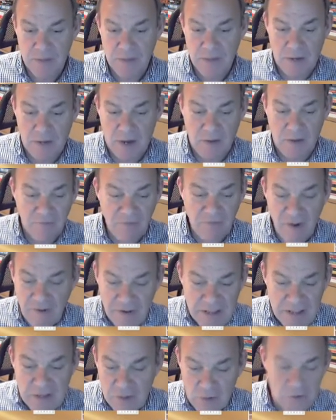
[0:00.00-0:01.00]
are
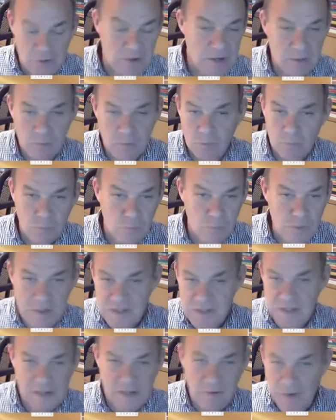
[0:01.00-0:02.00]
very good at
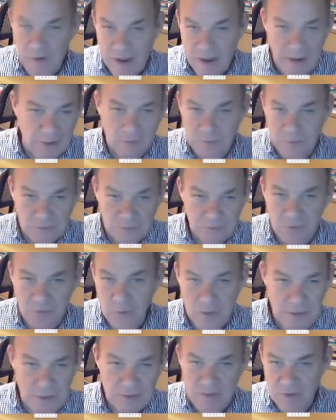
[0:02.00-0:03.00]
whizzing around
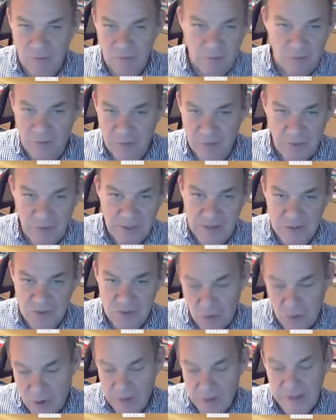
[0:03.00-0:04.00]
doing different things,
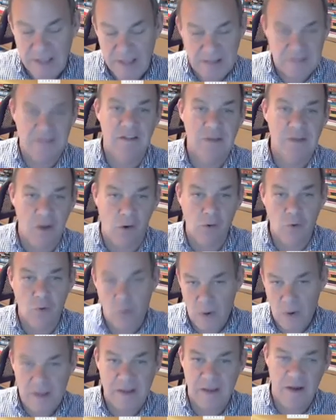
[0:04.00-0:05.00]
trying to get to the goal
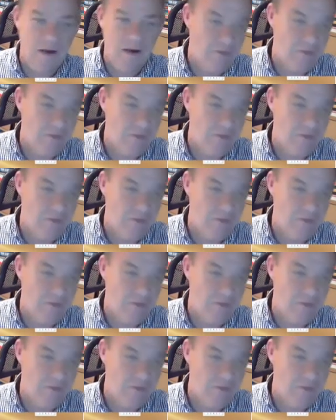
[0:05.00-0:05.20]
quicker,